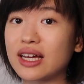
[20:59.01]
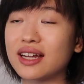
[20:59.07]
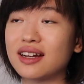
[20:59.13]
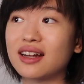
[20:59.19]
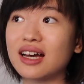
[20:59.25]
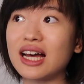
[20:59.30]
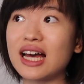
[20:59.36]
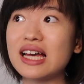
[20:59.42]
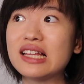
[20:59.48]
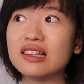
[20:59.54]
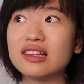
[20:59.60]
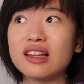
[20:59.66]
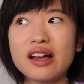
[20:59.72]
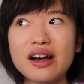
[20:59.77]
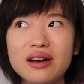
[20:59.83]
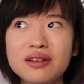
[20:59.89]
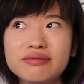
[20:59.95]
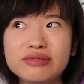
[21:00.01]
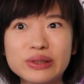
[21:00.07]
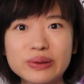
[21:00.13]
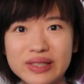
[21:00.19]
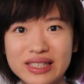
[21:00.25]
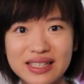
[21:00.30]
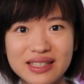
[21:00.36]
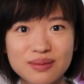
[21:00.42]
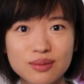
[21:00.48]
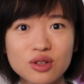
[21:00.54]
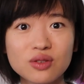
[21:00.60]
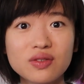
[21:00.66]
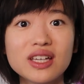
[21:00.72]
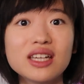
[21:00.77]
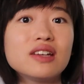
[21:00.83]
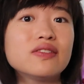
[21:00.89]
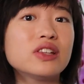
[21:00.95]
and I love Lucy's
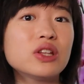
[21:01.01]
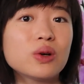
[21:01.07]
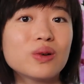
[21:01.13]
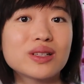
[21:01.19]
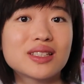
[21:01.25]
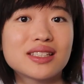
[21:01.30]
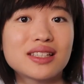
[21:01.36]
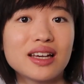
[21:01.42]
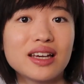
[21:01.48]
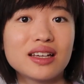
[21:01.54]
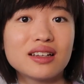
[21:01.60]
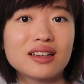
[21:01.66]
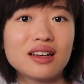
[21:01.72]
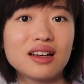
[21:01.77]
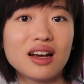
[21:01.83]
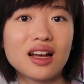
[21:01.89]
movie, even though it's like,